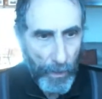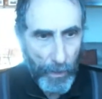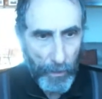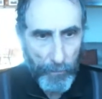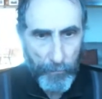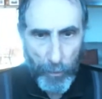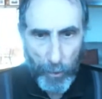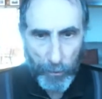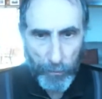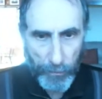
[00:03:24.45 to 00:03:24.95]

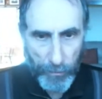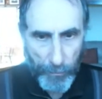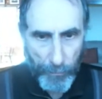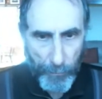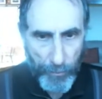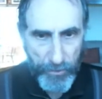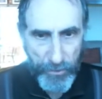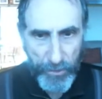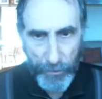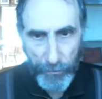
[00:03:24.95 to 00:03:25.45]
I'm not going to
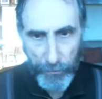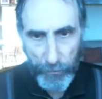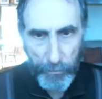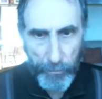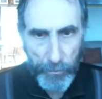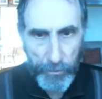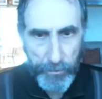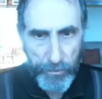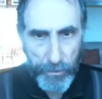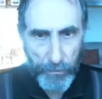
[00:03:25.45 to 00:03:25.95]
present new
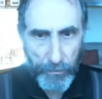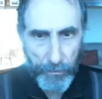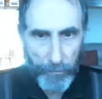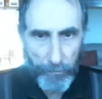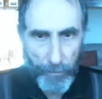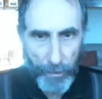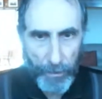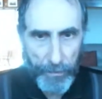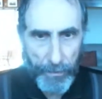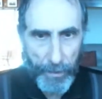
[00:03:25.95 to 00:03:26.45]

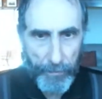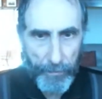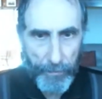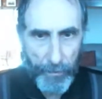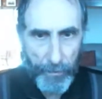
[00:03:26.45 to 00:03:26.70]
material Monday,